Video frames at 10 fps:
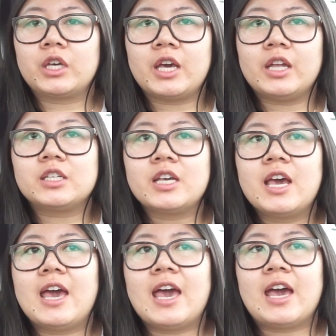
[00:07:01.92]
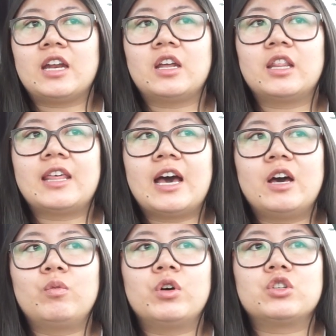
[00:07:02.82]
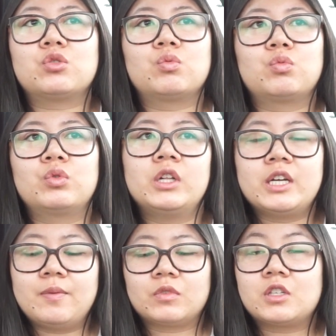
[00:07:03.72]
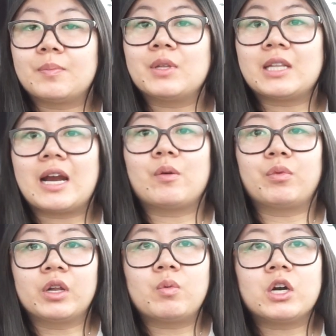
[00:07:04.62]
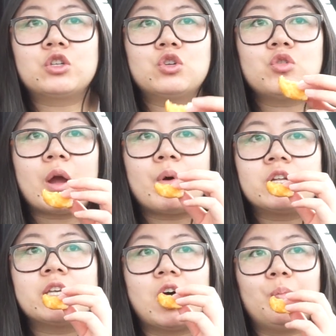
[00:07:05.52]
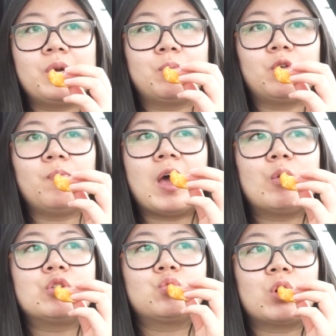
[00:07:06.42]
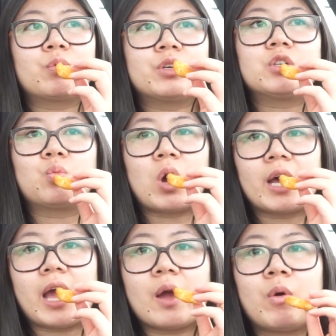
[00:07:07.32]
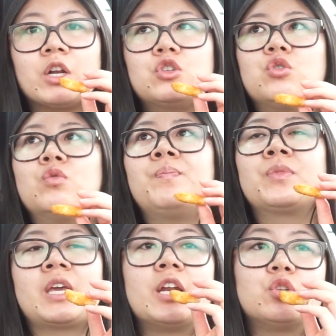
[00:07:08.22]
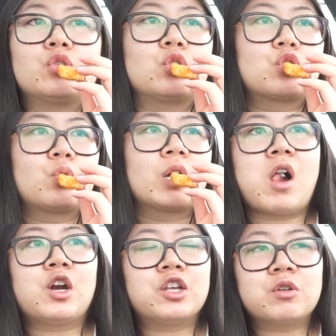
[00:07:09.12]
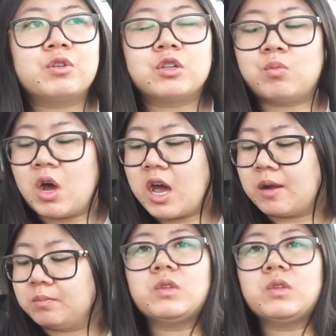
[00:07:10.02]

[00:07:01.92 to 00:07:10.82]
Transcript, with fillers: kids. And that was really something that I really wanted to do. I wanted to help people. That was one reason why I wanted to get into social work. Another reason why